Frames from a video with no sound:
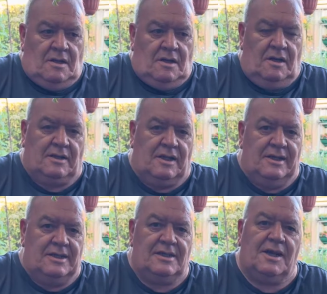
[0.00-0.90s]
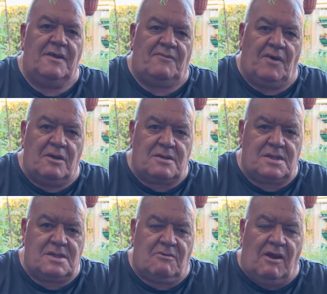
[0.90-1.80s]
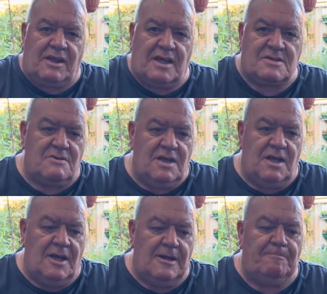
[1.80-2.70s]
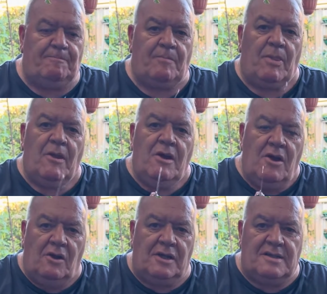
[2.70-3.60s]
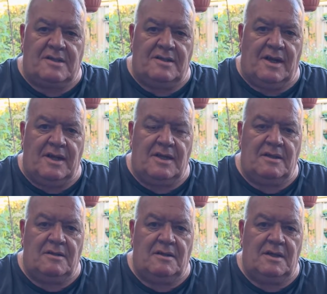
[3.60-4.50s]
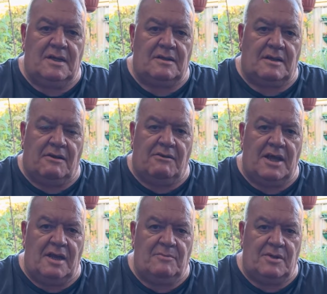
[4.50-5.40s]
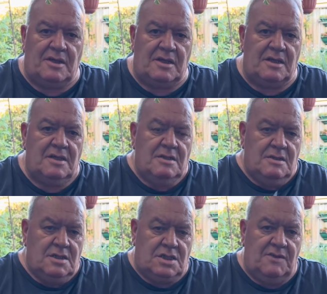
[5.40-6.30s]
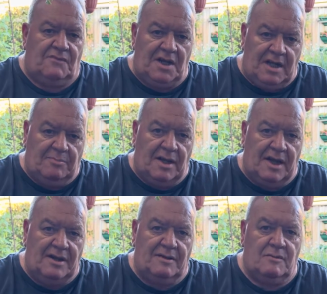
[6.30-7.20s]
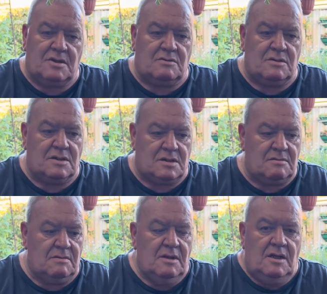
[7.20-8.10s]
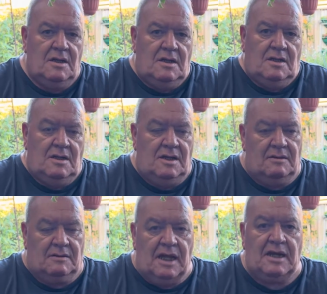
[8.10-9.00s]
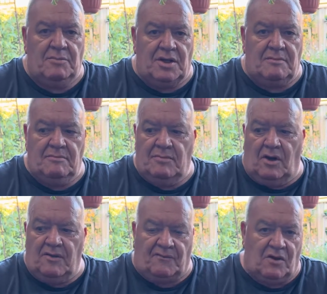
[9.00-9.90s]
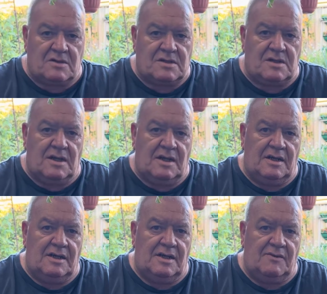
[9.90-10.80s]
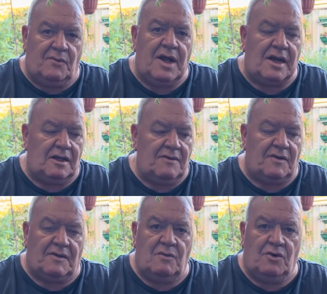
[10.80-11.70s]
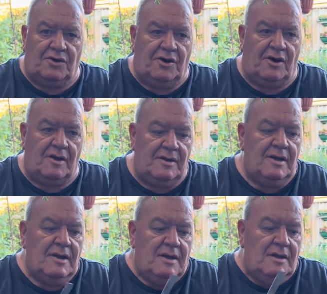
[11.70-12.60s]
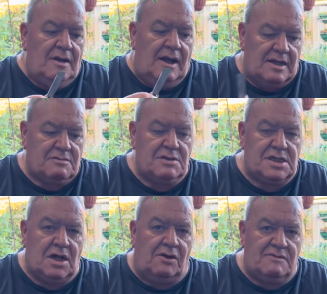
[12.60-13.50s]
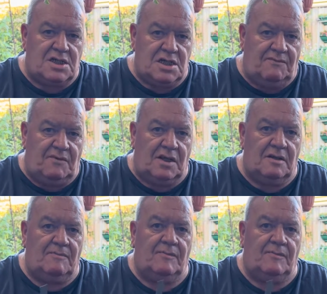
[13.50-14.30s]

Okay, g'day folks, Craig Castry. Earlier today, Kerry had me shift an eggplant, which was getting beaten by the frost, and if we had left it there, it would have died. And as a result of us shifting it